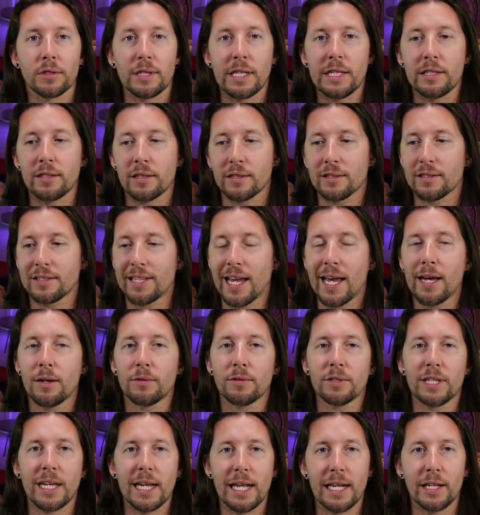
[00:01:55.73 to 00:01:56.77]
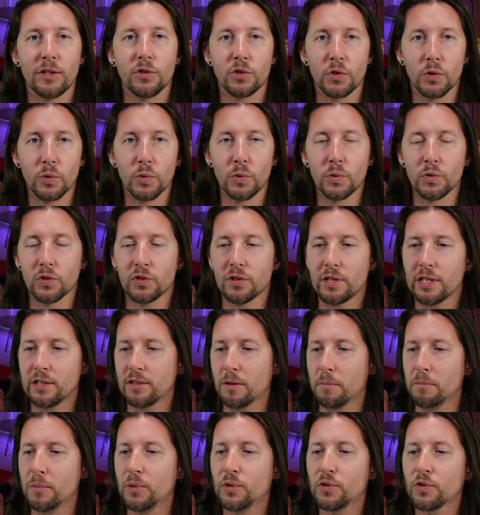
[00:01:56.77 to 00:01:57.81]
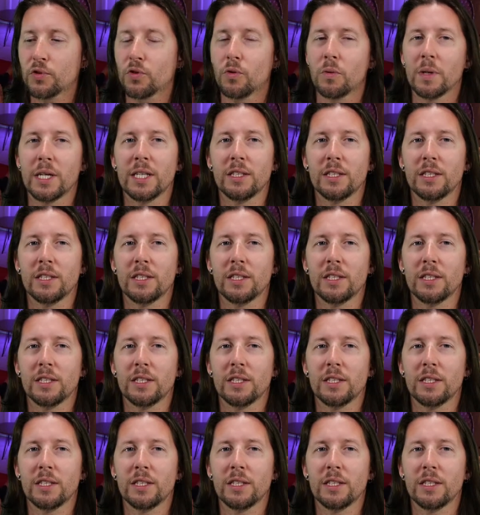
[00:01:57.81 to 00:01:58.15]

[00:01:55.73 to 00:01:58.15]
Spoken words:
These are sound healing tools. These are musical